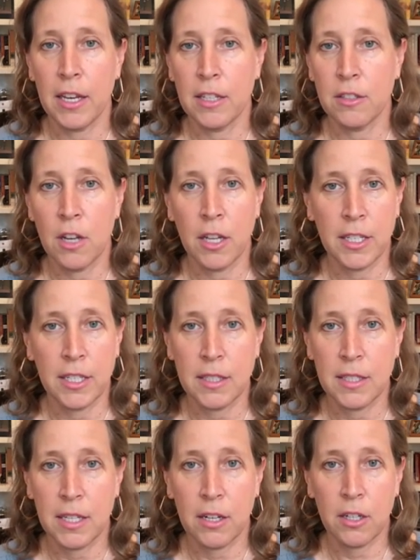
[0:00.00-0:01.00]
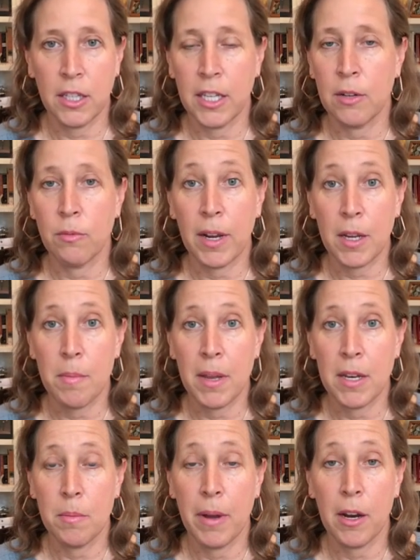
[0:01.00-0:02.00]
is not necessarily
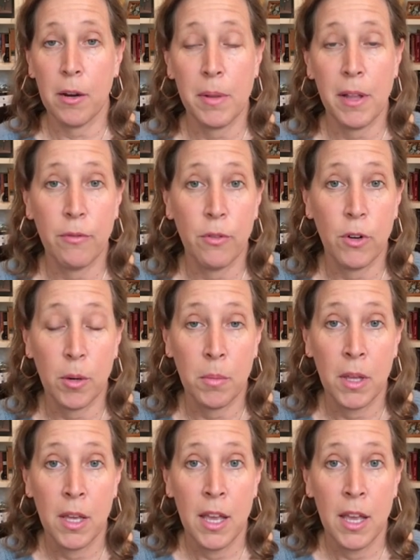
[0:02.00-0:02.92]
recommended by our platform.